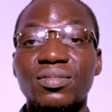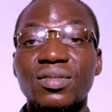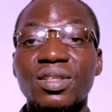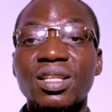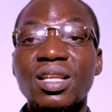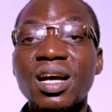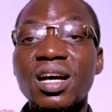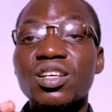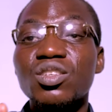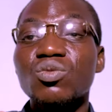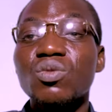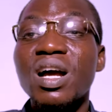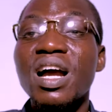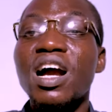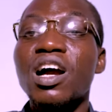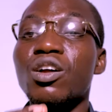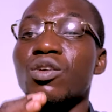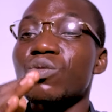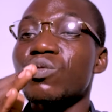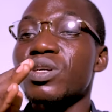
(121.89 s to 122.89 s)
That's why I
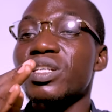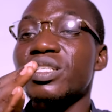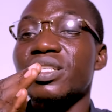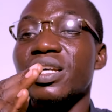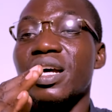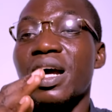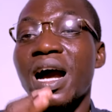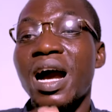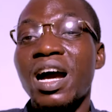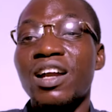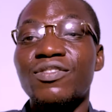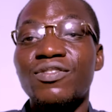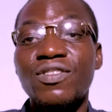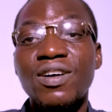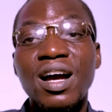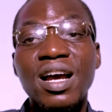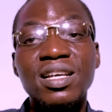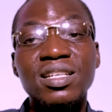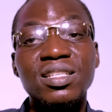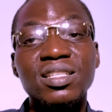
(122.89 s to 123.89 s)
always
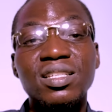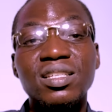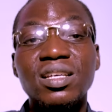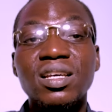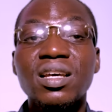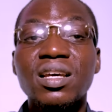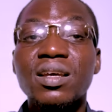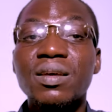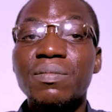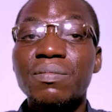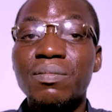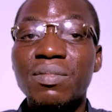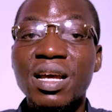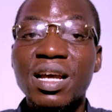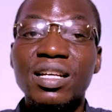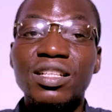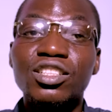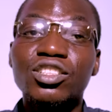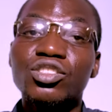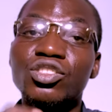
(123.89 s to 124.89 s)
advise
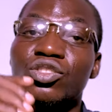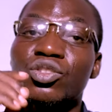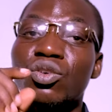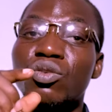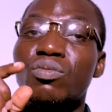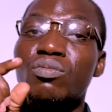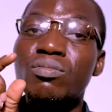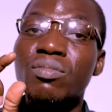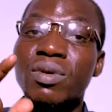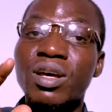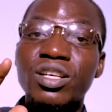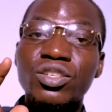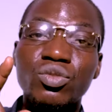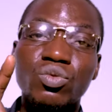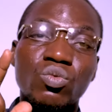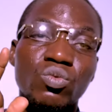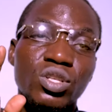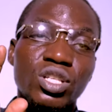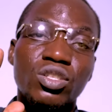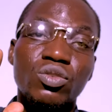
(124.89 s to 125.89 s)
men, don't mess
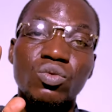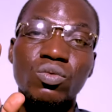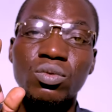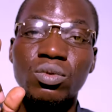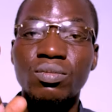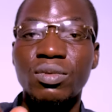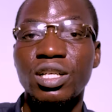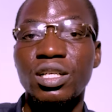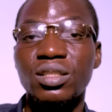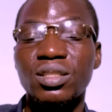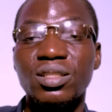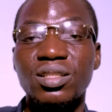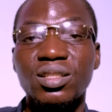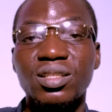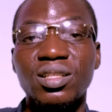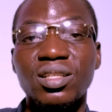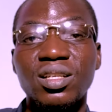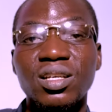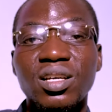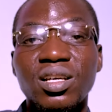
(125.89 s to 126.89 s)
with women.
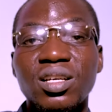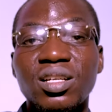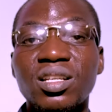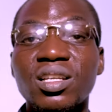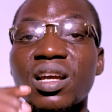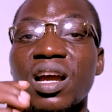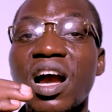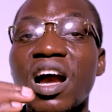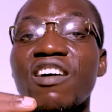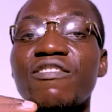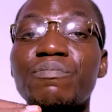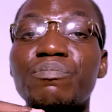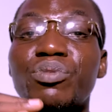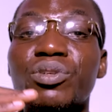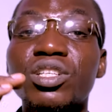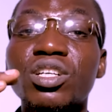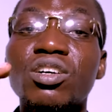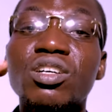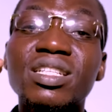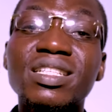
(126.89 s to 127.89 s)
They have
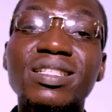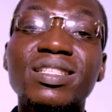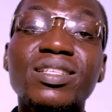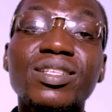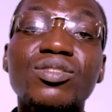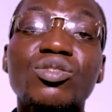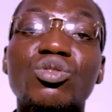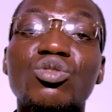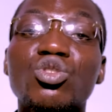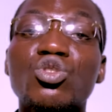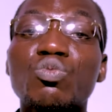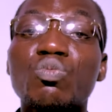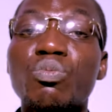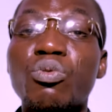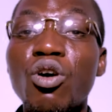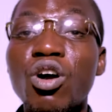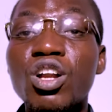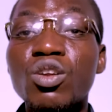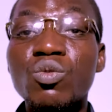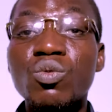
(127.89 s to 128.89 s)
priority to
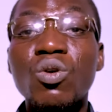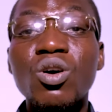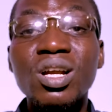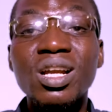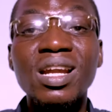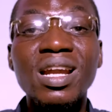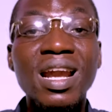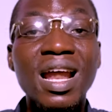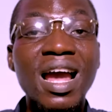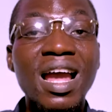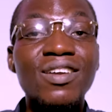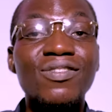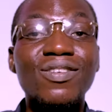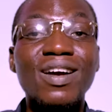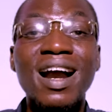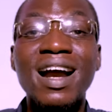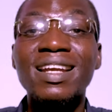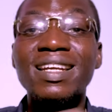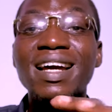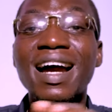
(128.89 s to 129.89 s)
spoil one life,
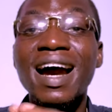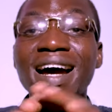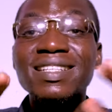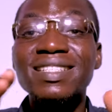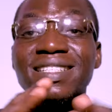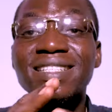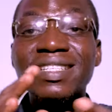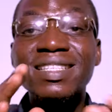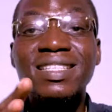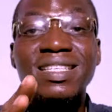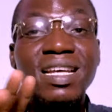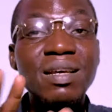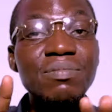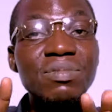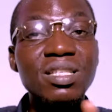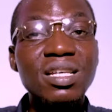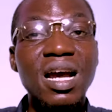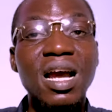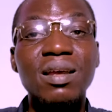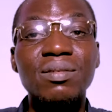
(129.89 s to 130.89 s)
and at the same
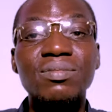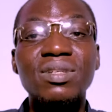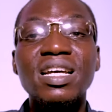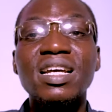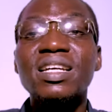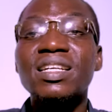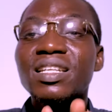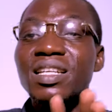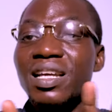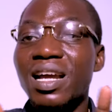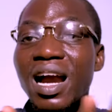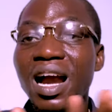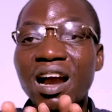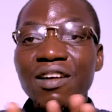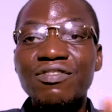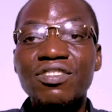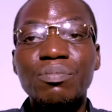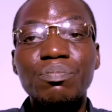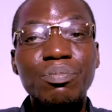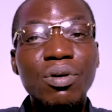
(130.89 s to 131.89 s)
time, they have
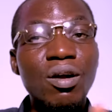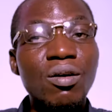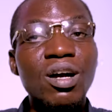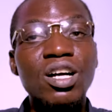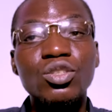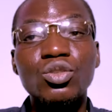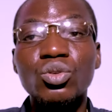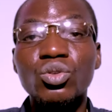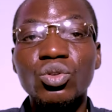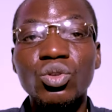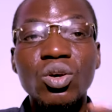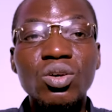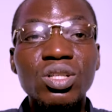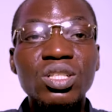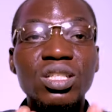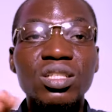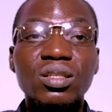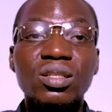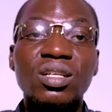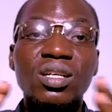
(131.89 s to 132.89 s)
the power to turn
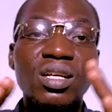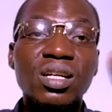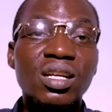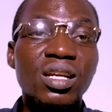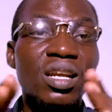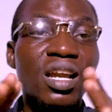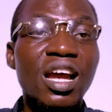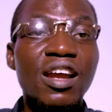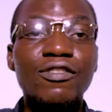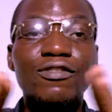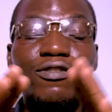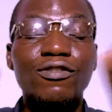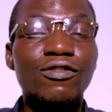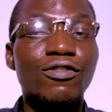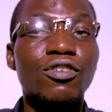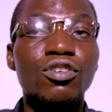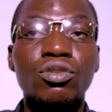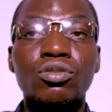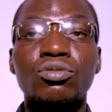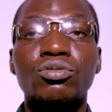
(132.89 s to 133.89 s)
the life
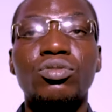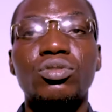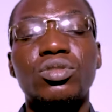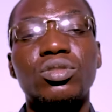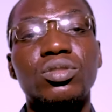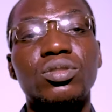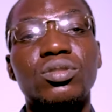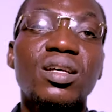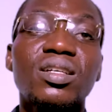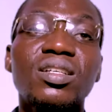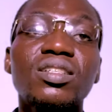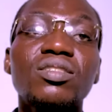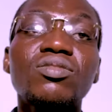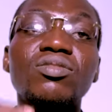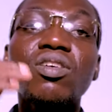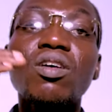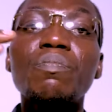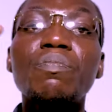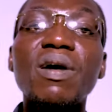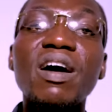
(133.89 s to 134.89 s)
for good. It's
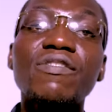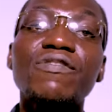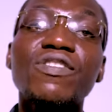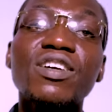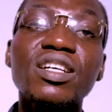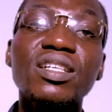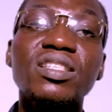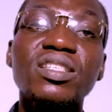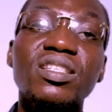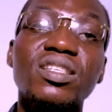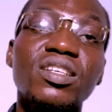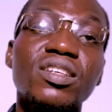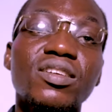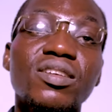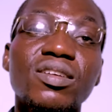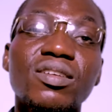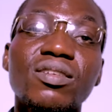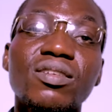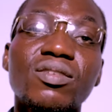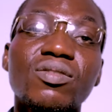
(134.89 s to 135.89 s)
not perfect
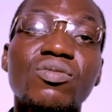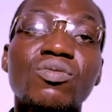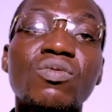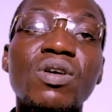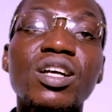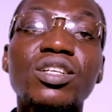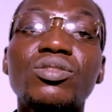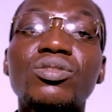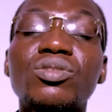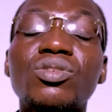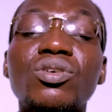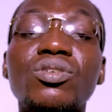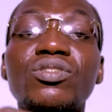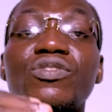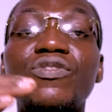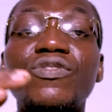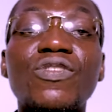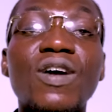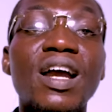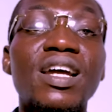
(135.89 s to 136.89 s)
when you don't
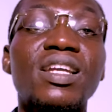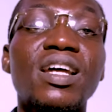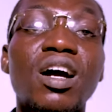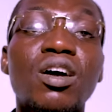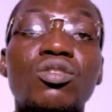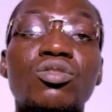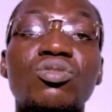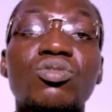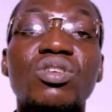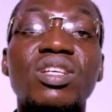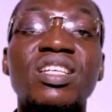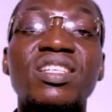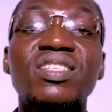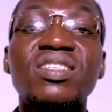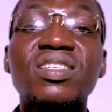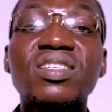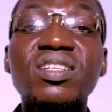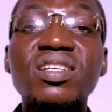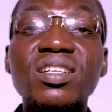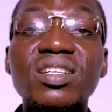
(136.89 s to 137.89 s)
find out a
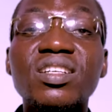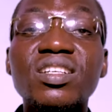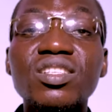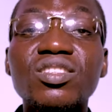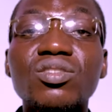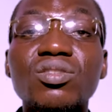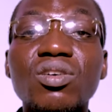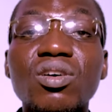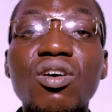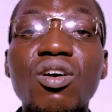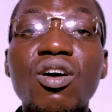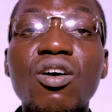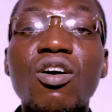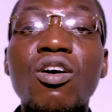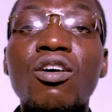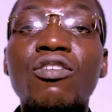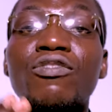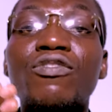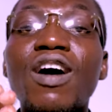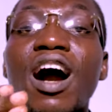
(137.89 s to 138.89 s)
secret
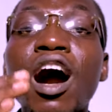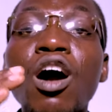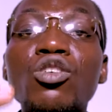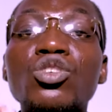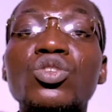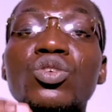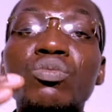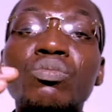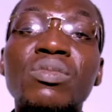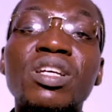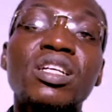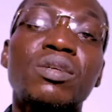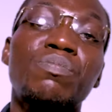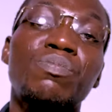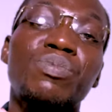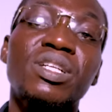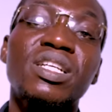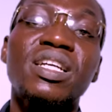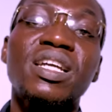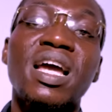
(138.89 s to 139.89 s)
of how to make
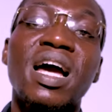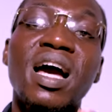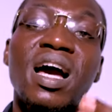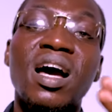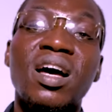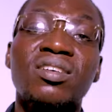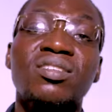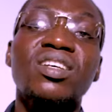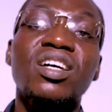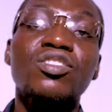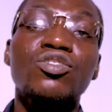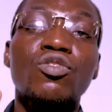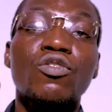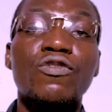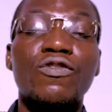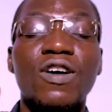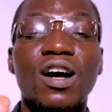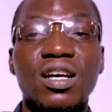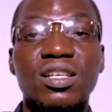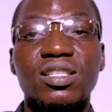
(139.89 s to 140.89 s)
prayer answer so
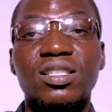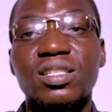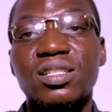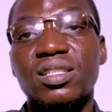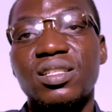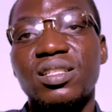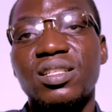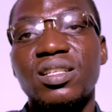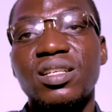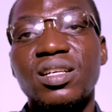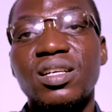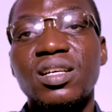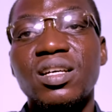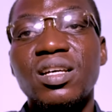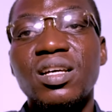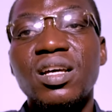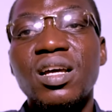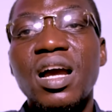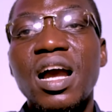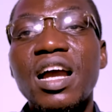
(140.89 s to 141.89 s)
fast.
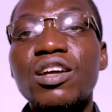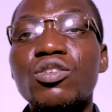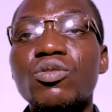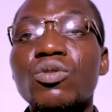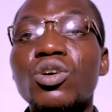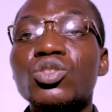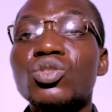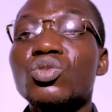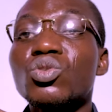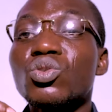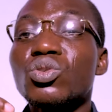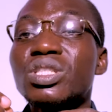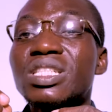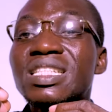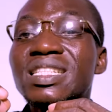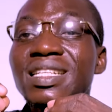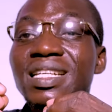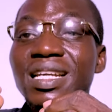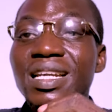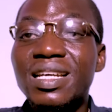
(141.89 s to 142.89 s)
I don't want to
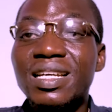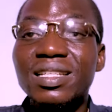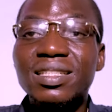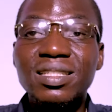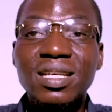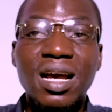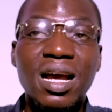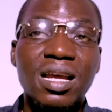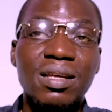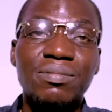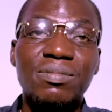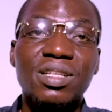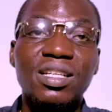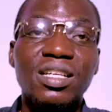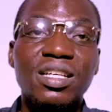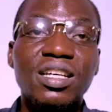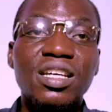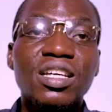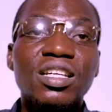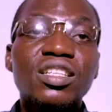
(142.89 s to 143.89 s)
delay time.
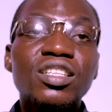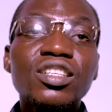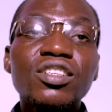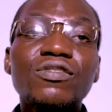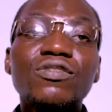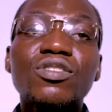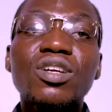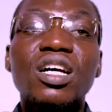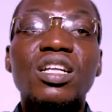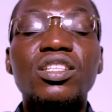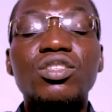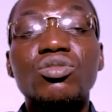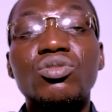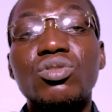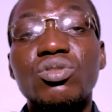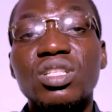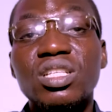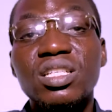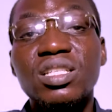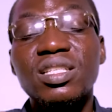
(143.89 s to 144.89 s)
If you are new to
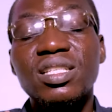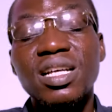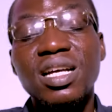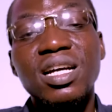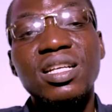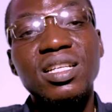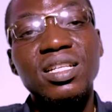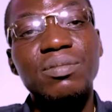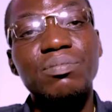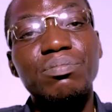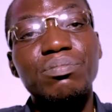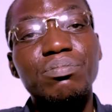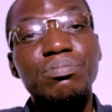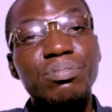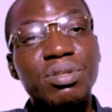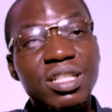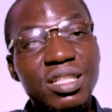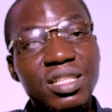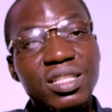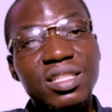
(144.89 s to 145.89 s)
this channel,
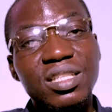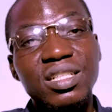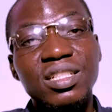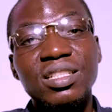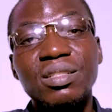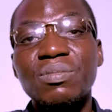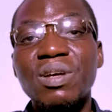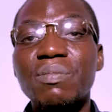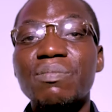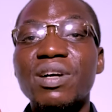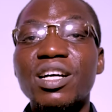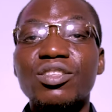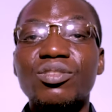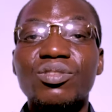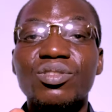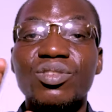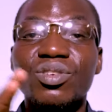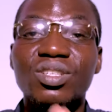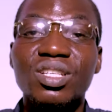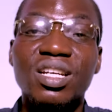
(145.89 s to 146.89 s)
please remember to
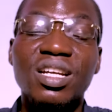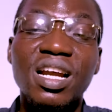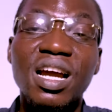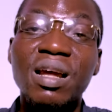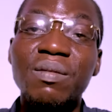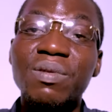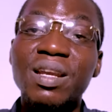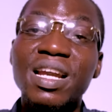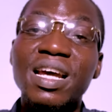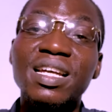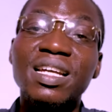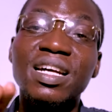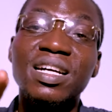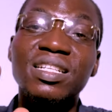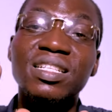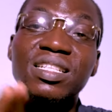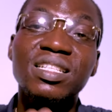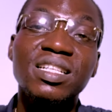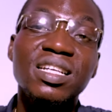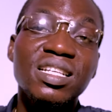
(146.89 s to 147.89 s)
subscribe, like, and
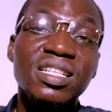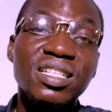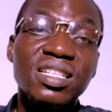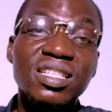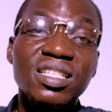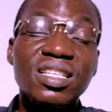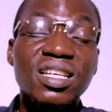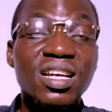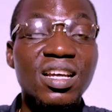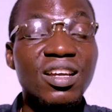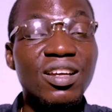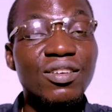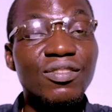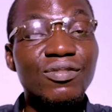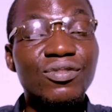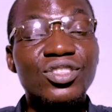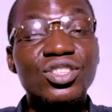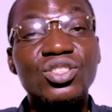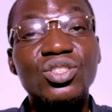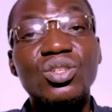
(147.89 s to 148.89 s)
share this
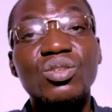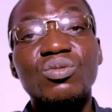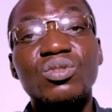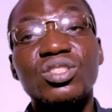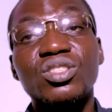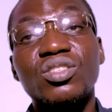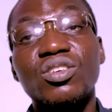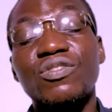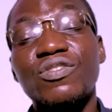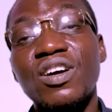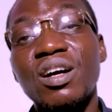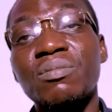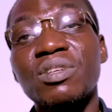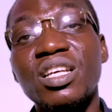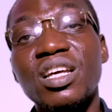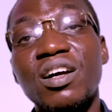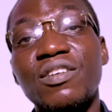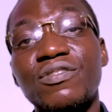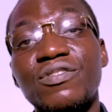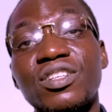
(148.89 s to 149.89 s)
video with your family
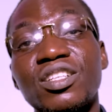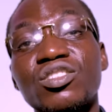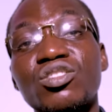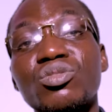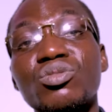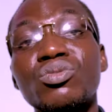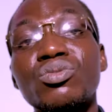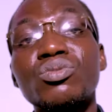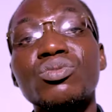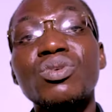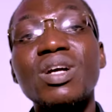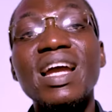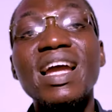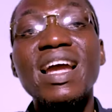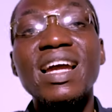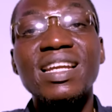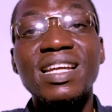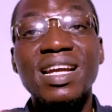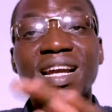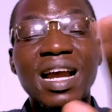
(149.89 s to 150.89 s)
and friends through
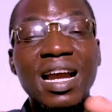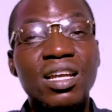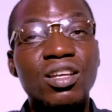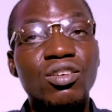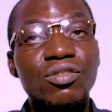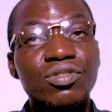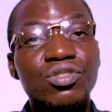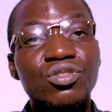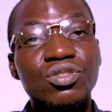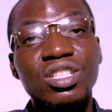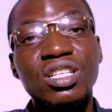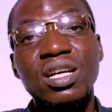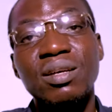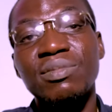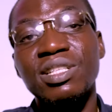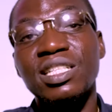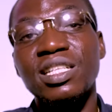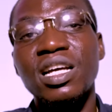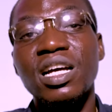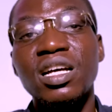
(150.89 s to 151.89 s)
any kind of social
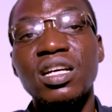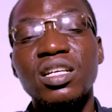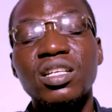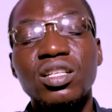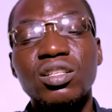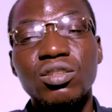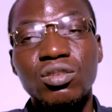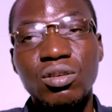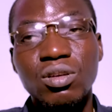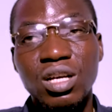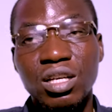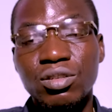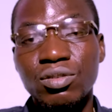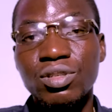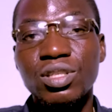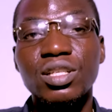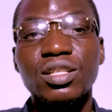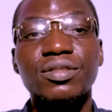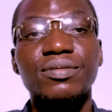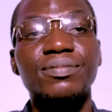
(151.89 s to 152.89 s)
media you are
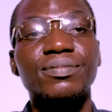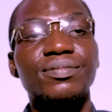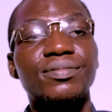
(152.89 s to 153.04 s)
using.